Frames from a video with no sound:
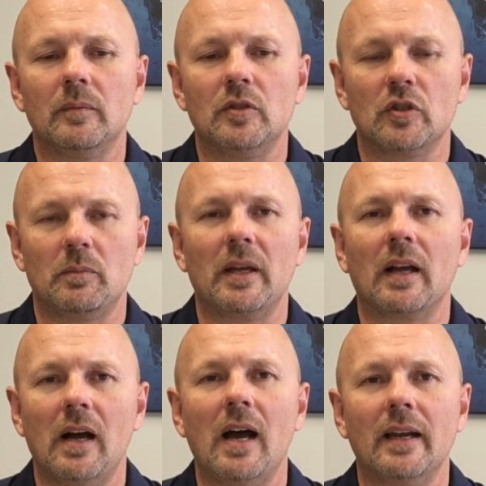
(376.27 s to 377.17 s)
just being
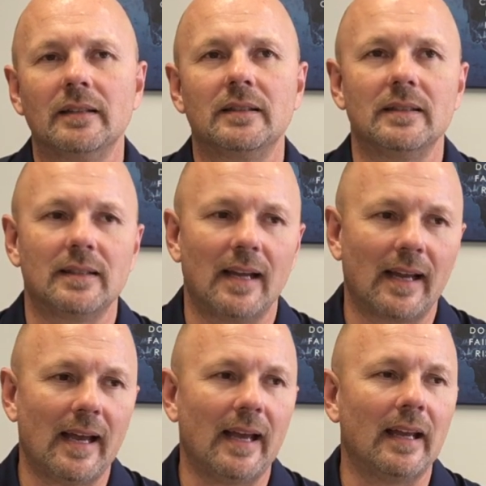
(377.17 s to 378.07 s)
honest and saying,
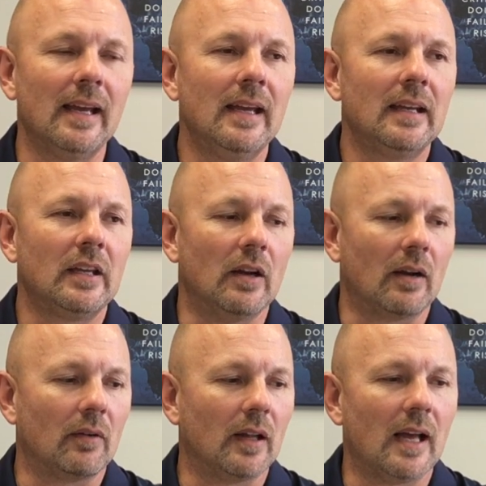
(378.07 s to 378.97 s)
hey, I
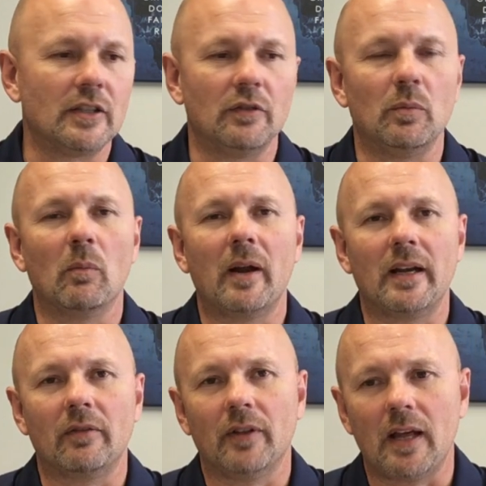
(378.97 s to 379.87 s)
realize you've been
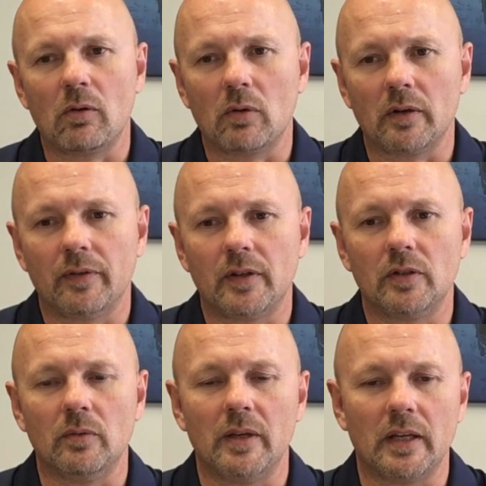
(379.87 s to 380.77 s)
waiting for that order for
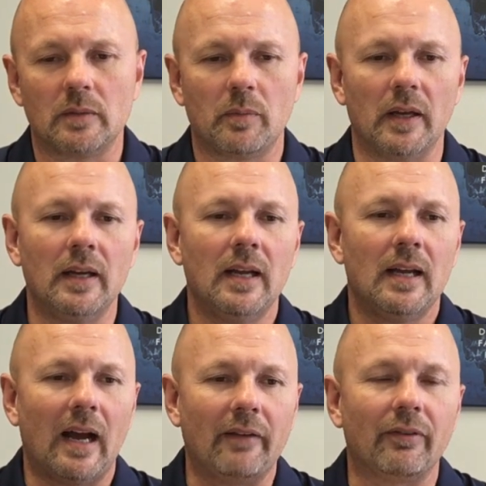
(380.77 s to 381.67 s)
2 weeks, but
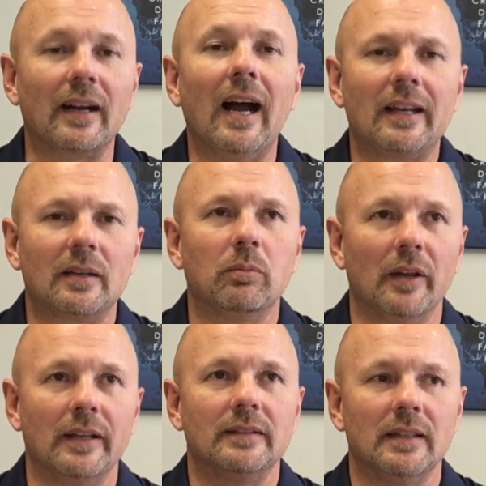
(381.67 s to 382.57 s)
I forgot to
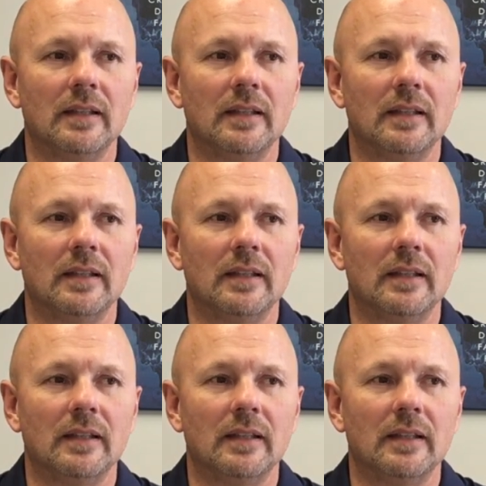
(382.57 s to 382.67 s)
place it.